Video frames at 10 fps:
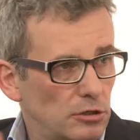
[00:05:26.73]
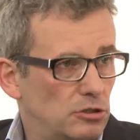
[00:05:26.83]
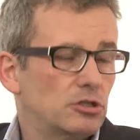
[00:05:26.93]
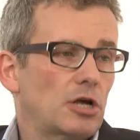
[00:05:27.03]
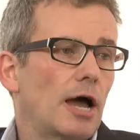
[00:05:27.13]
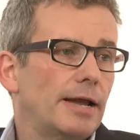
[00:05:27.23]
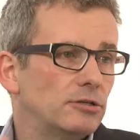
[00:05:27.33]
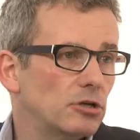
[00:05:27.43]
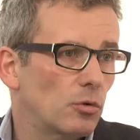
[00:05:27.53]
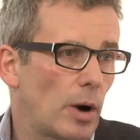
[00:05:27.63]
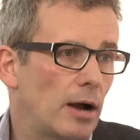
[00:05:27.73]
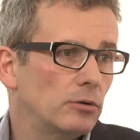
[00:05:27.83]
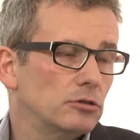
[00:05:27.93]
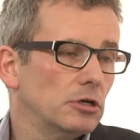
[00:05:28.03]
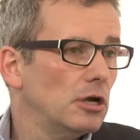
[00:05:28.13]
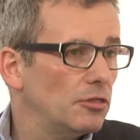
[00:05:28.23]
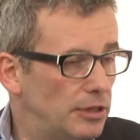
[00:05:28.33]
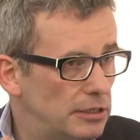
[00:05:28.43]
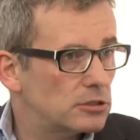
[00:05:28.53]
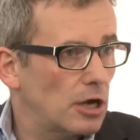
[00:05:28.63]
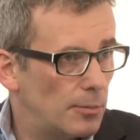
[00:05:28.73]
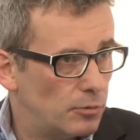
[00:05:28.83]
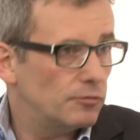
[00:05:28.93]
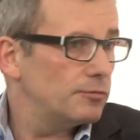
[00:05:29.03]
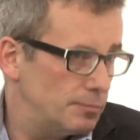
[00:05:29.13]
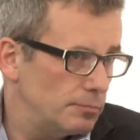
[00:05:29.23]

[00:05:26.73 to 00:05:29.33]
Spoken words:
designed around these type of